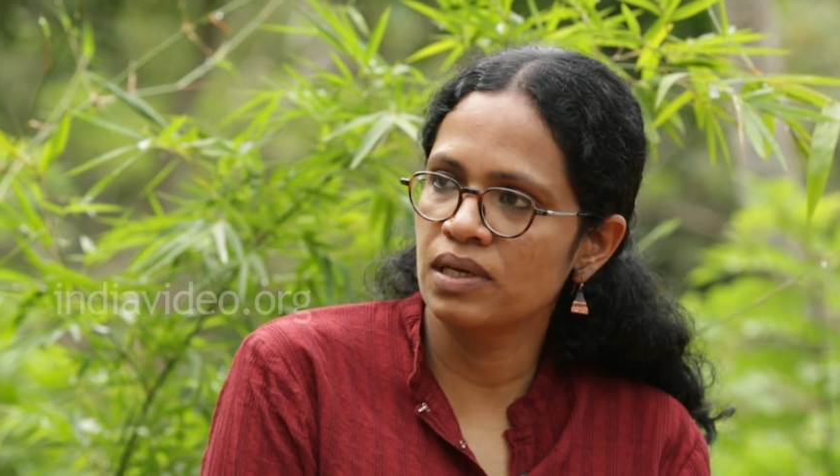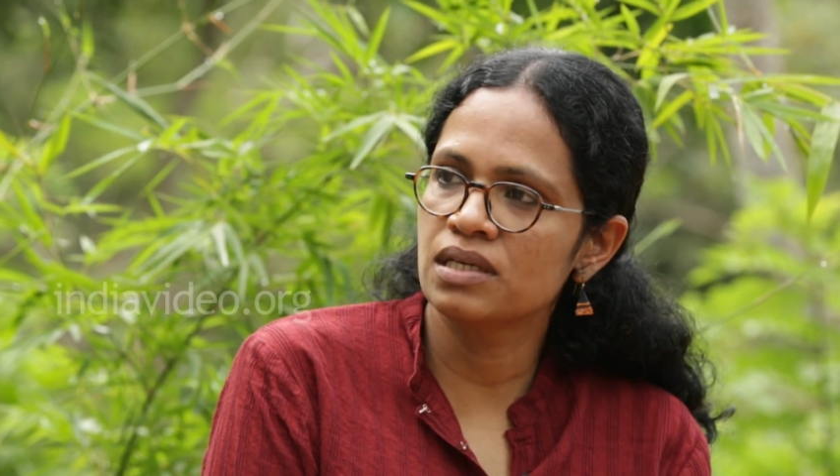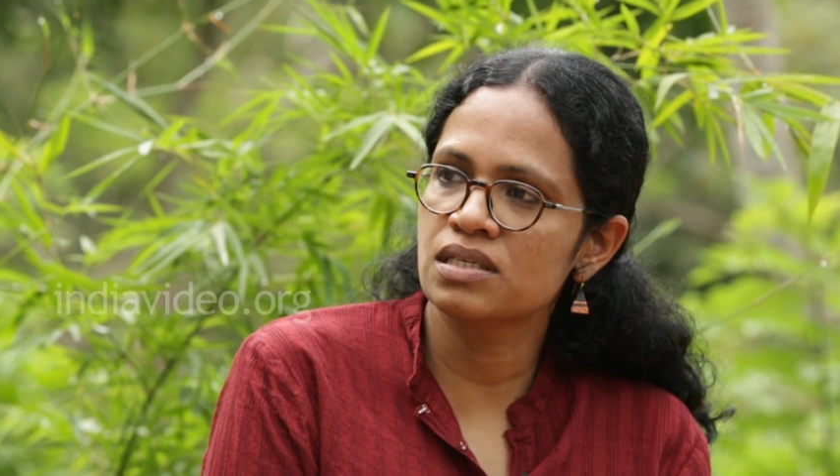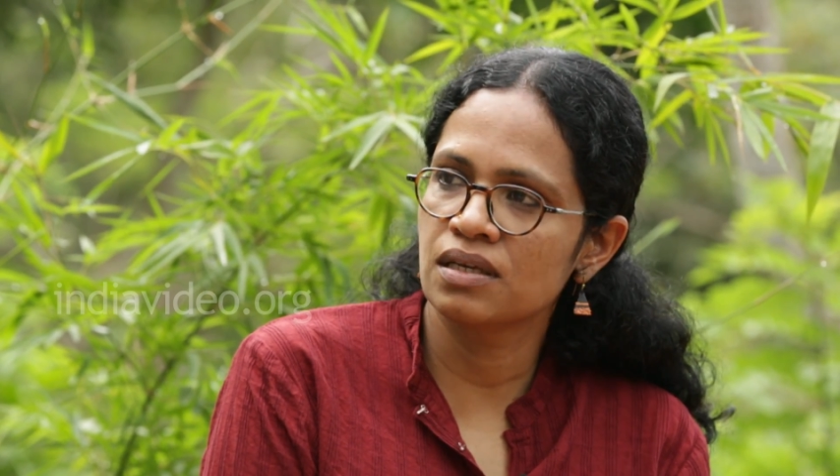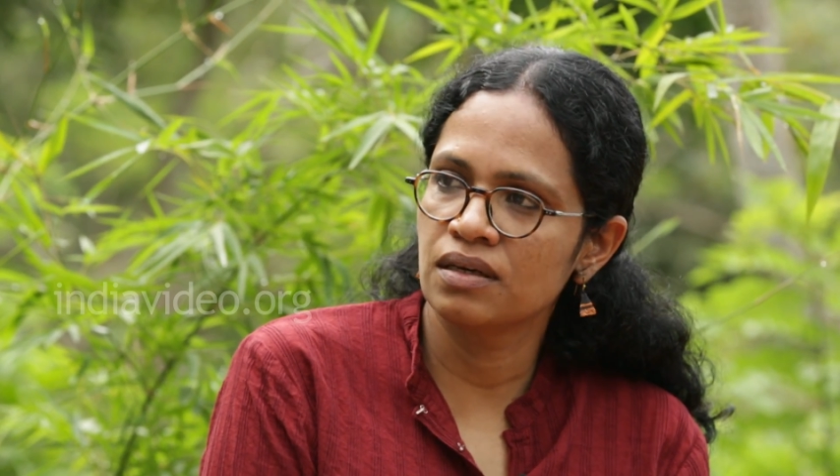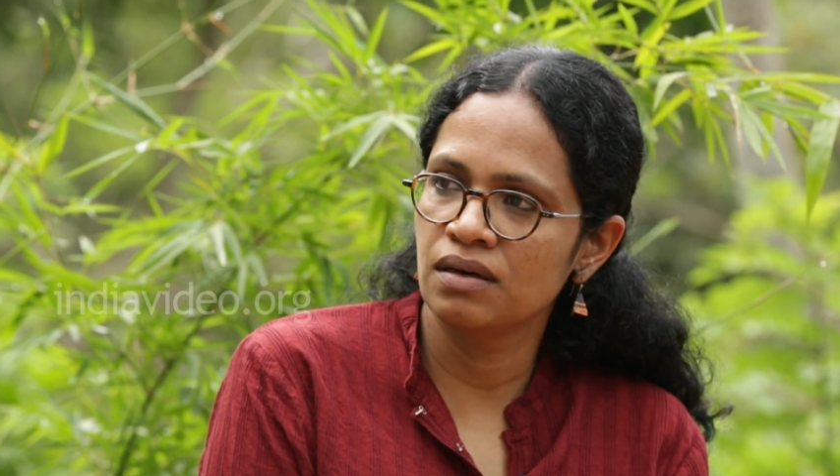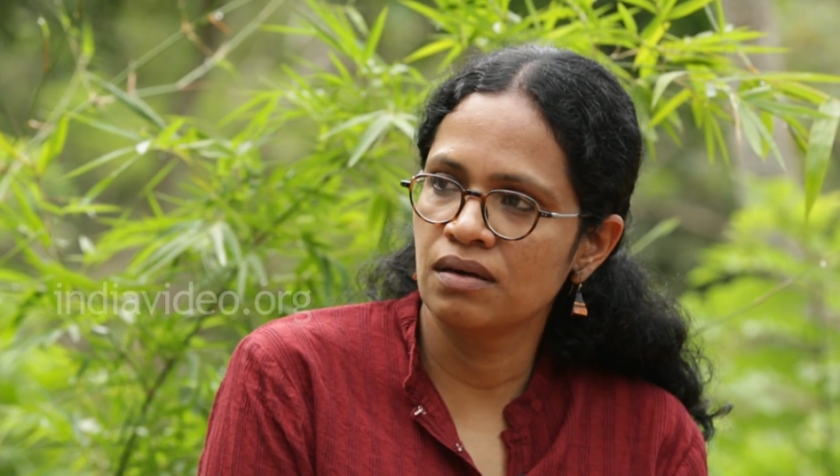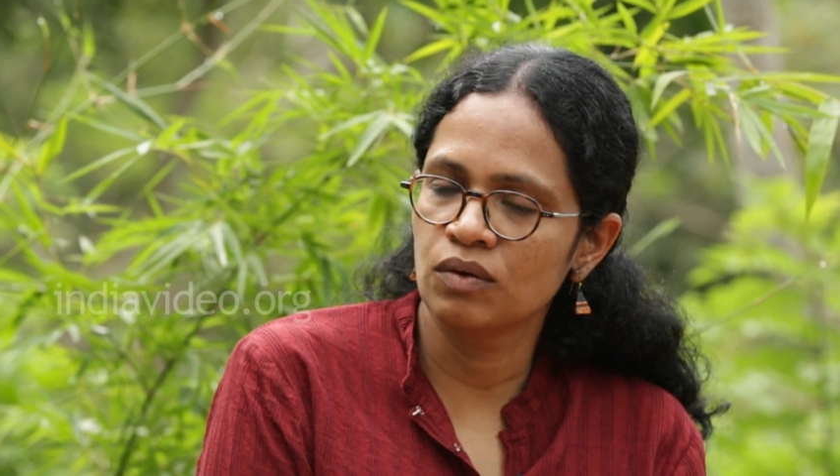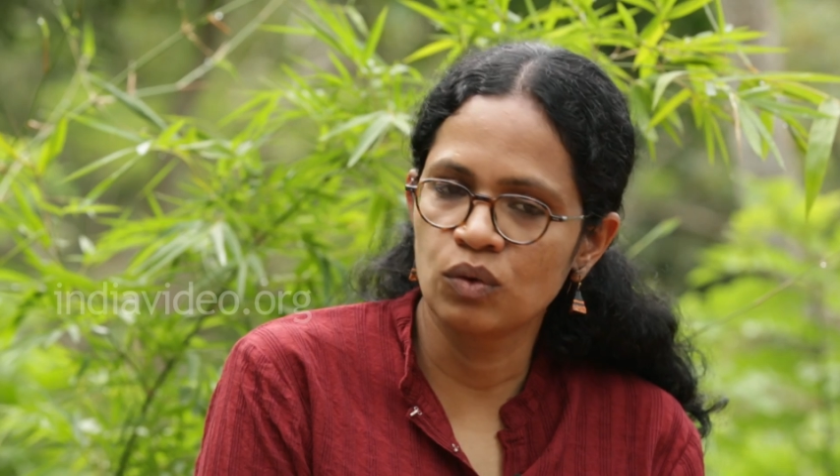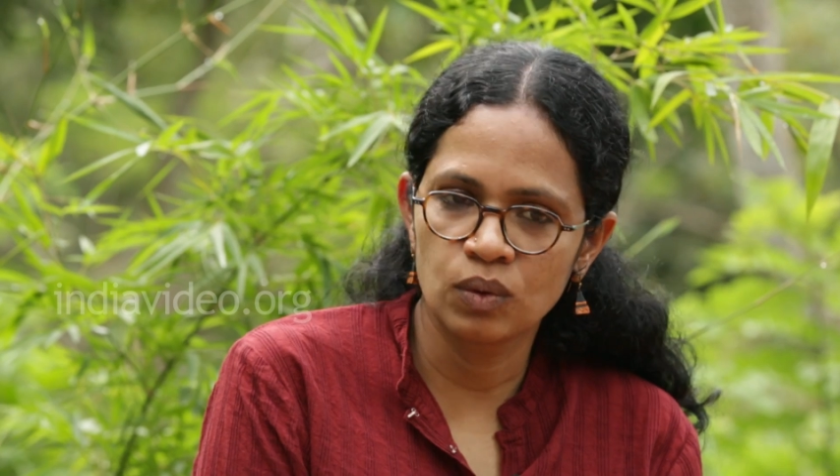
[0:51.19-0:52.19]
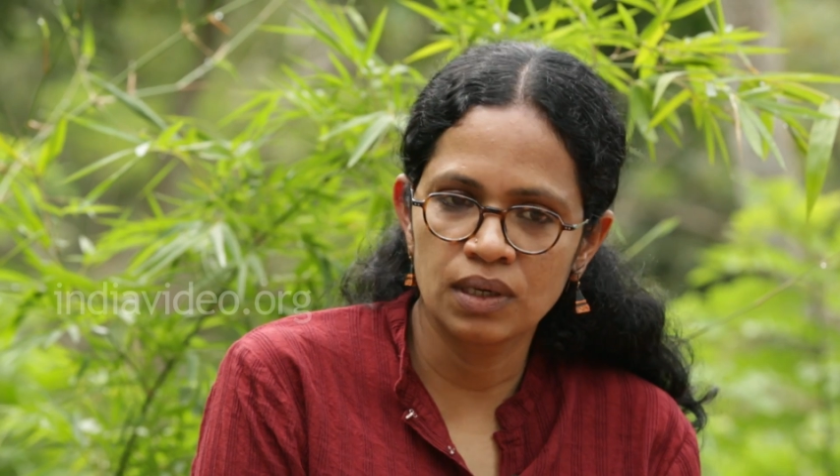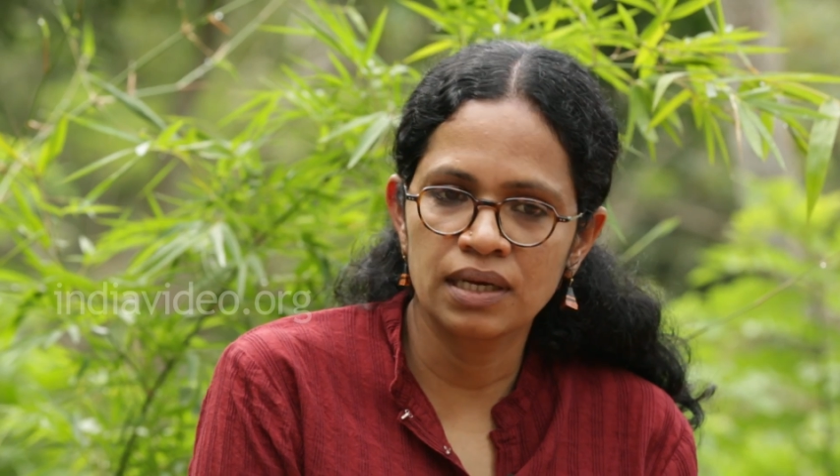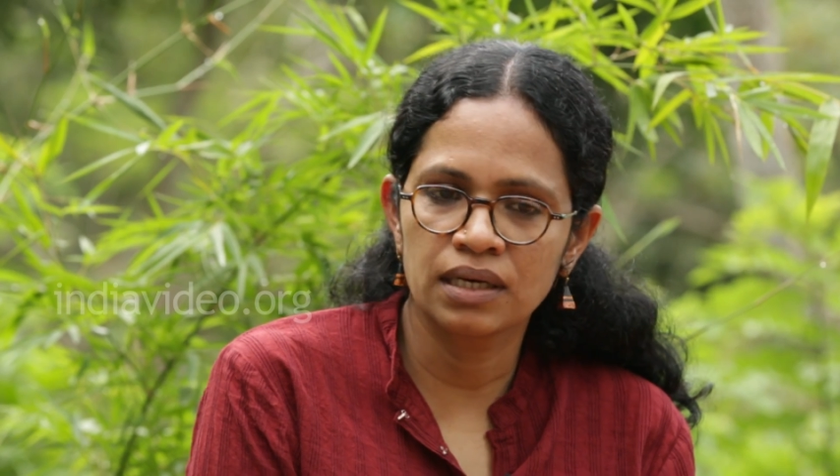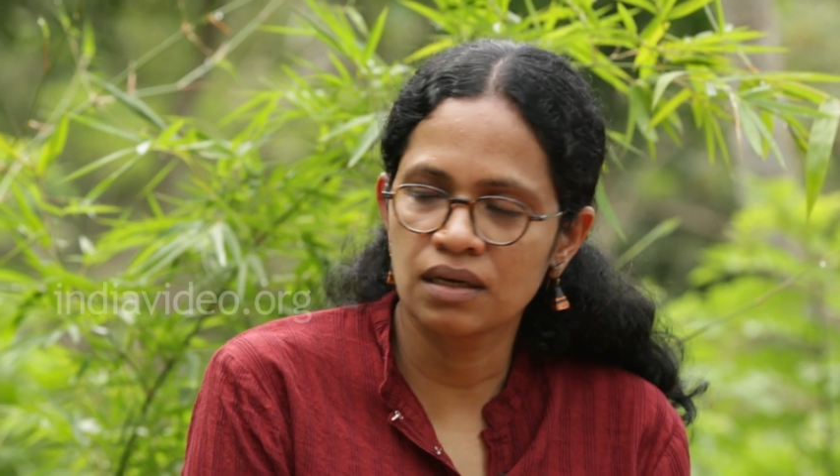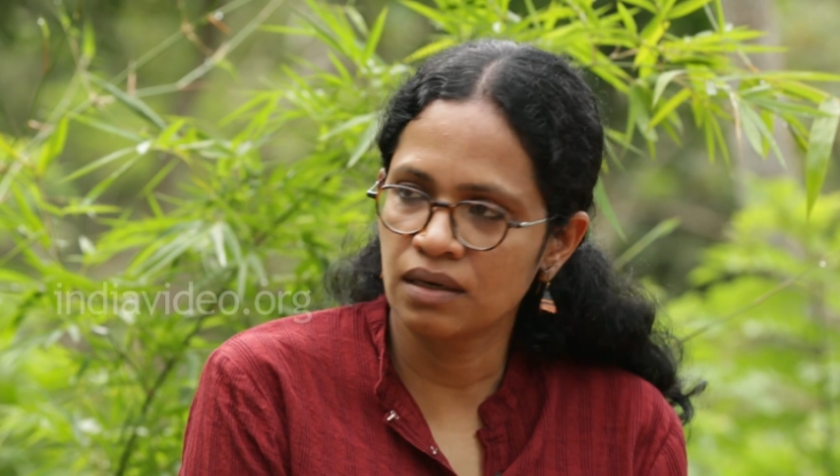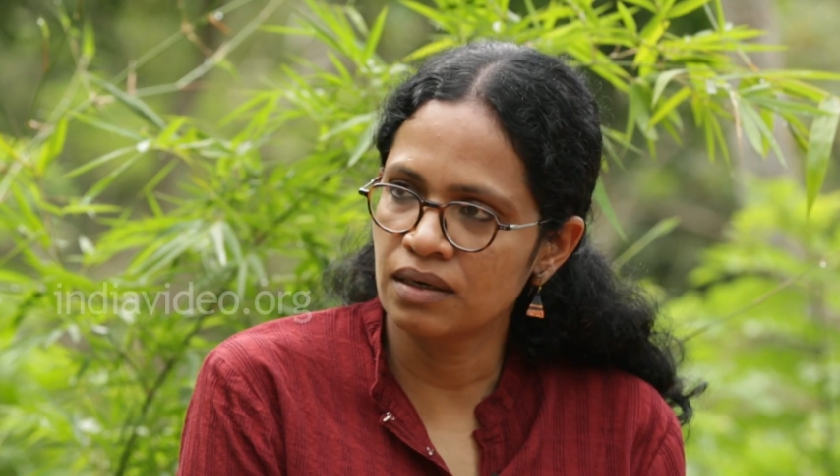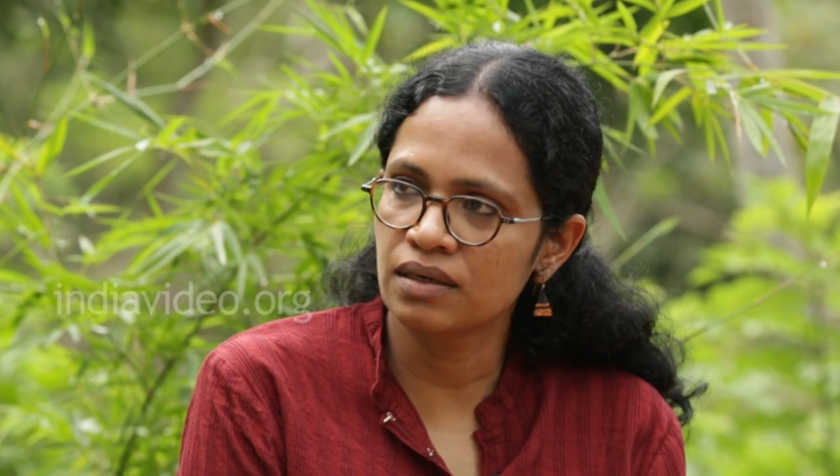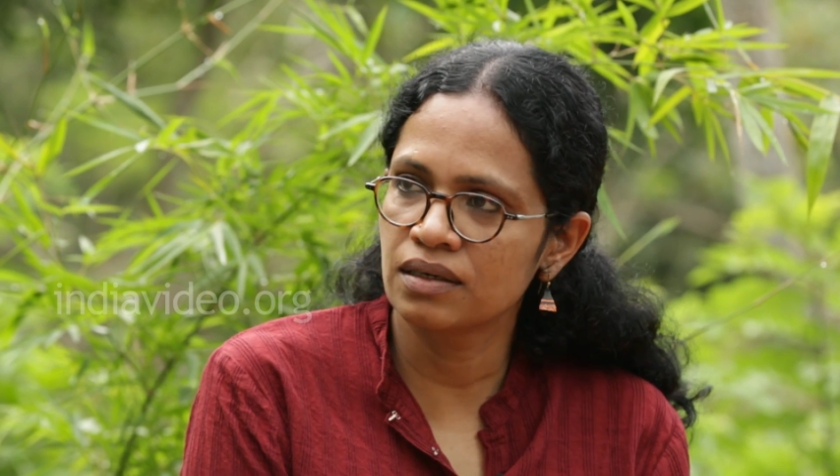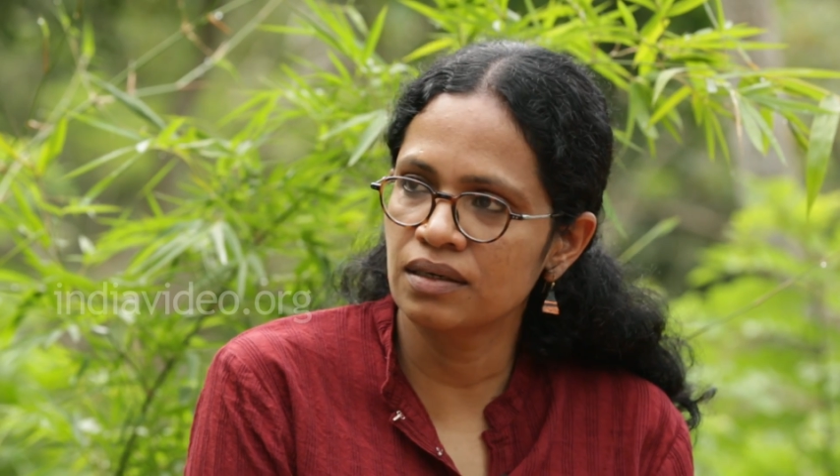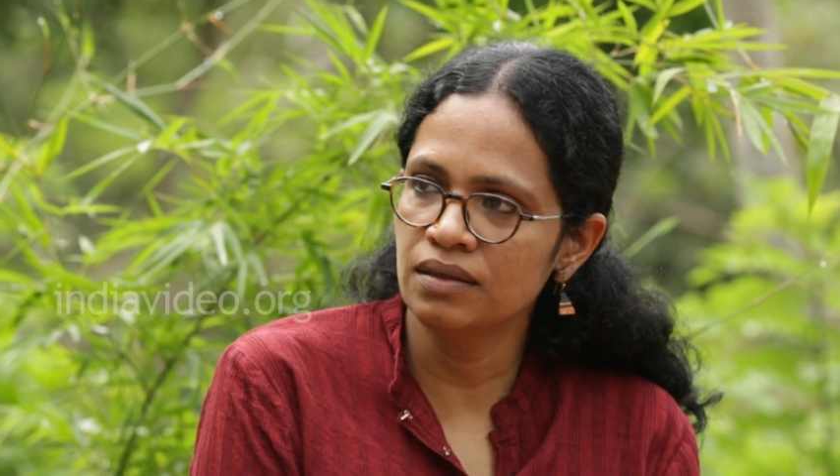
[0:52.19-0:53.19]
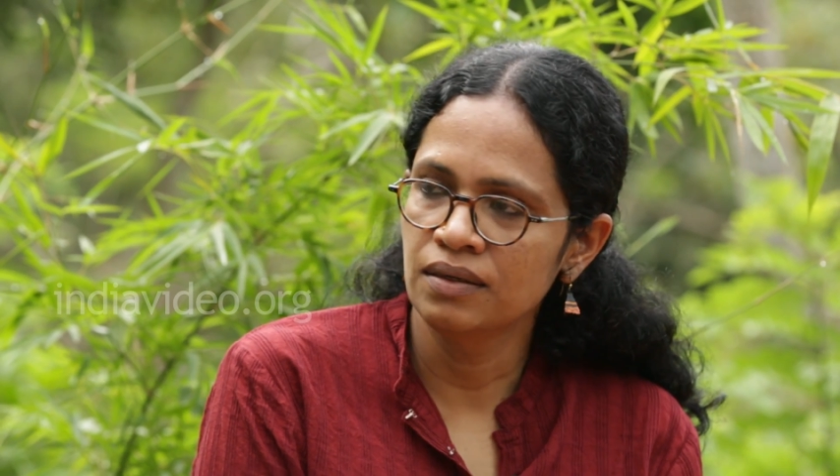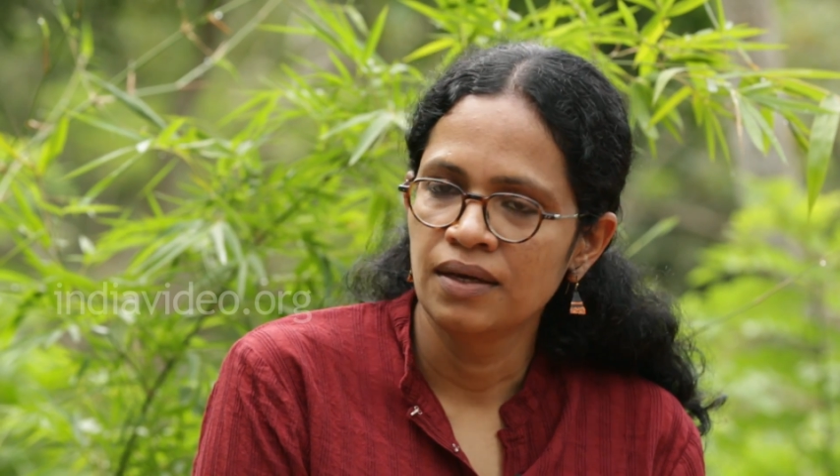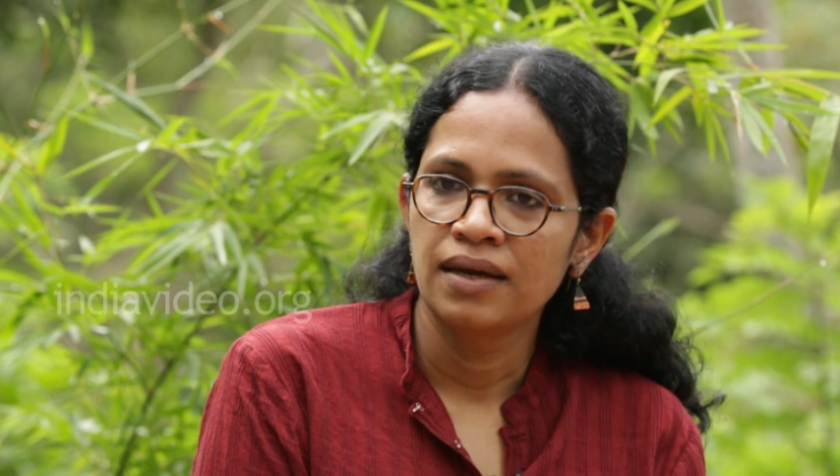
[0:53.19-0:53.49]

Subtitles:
well as in Goa and Karnataka.